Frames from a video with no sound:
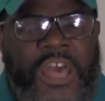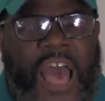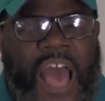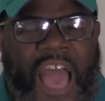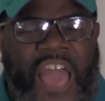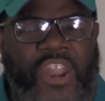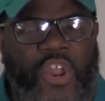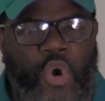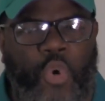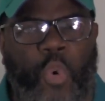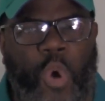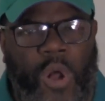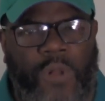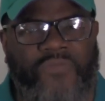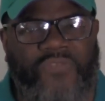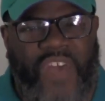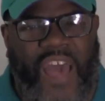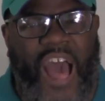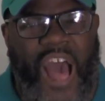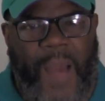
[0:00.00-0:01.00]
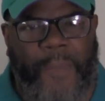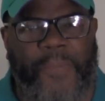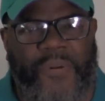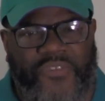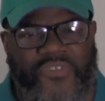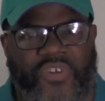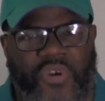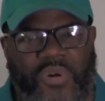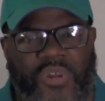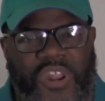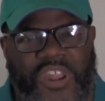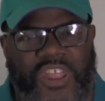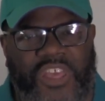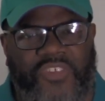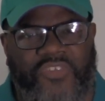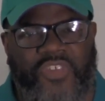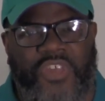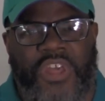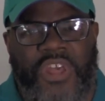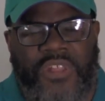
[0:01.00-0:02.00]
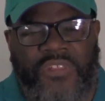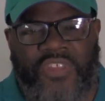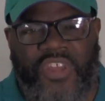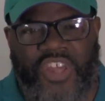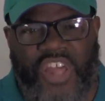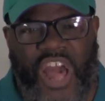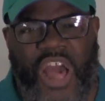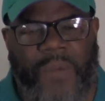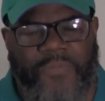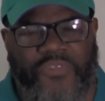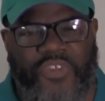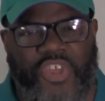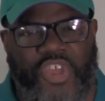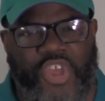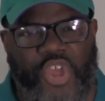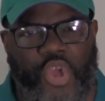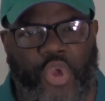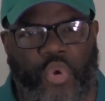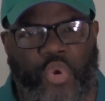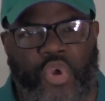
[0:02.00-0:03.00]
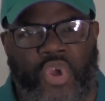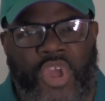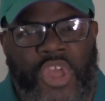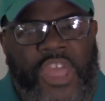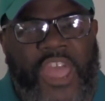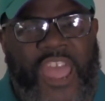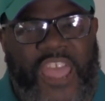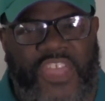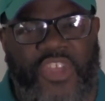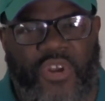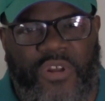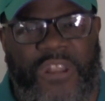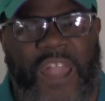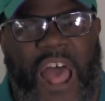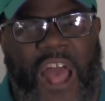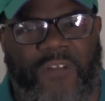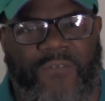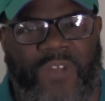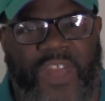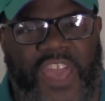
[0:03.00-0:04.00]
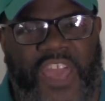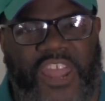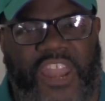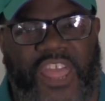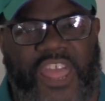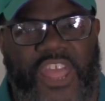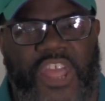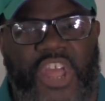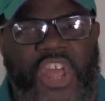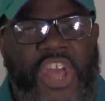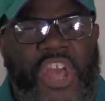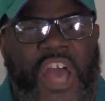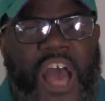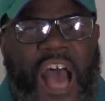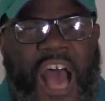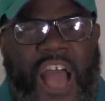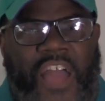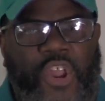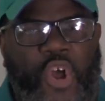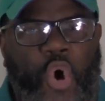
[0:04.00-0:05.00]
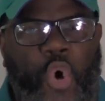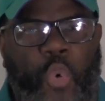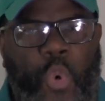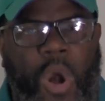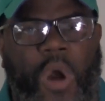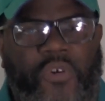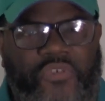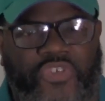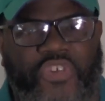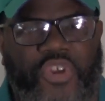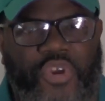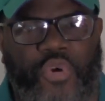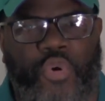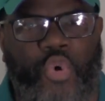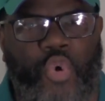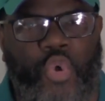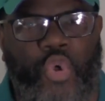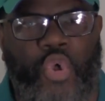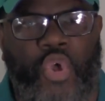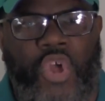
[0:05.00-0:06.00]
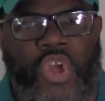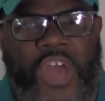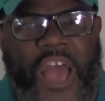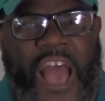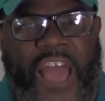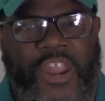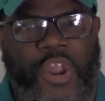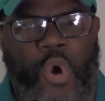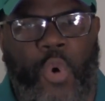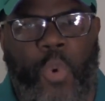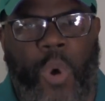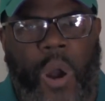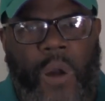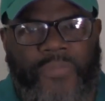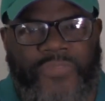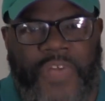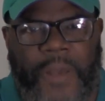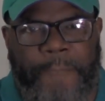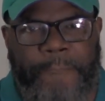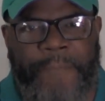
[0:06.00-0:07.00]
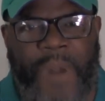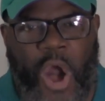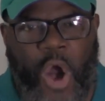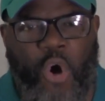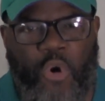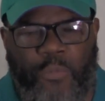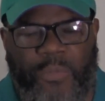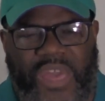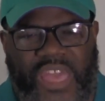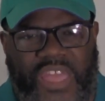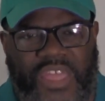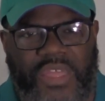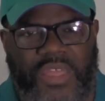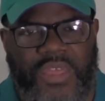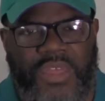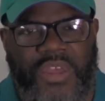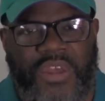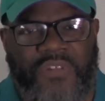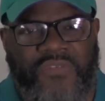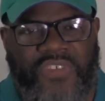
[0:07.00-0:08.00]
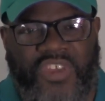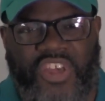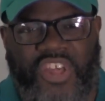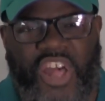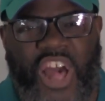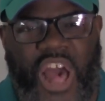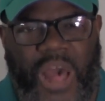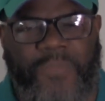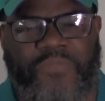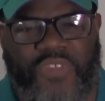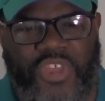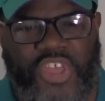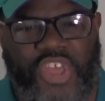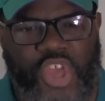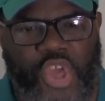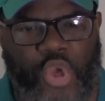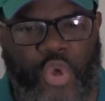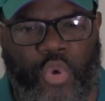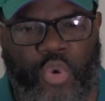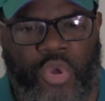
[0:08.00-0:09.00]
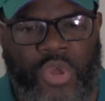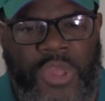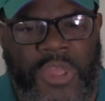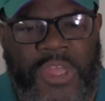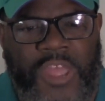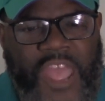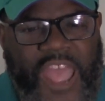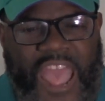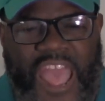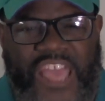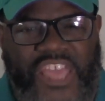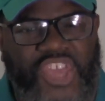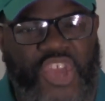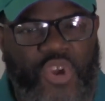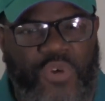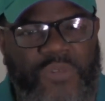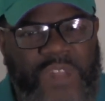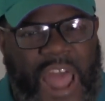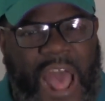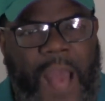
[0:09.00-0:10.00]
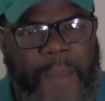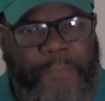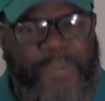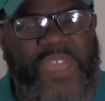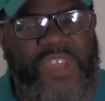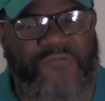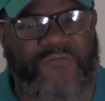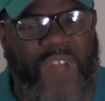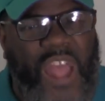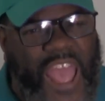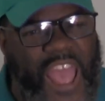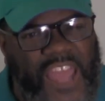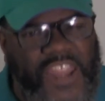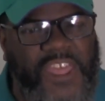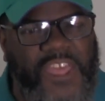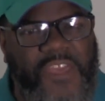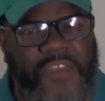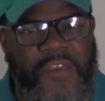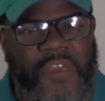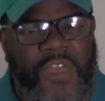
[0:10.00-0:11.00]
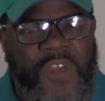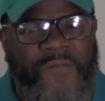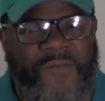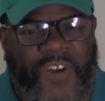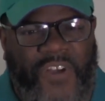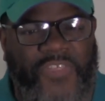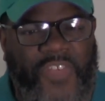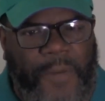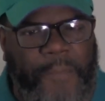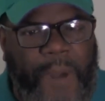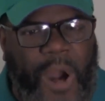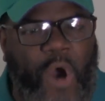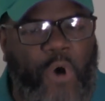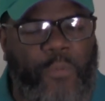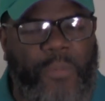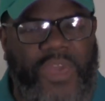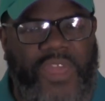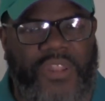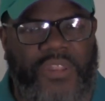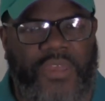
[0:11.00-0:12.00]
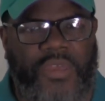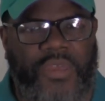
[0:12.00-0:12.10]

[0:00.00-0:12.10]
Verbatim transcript: I don't want the opportunities to come to you and you're not ready. I don't want you, I don't want the moment to come to you and you not be ready for the moment?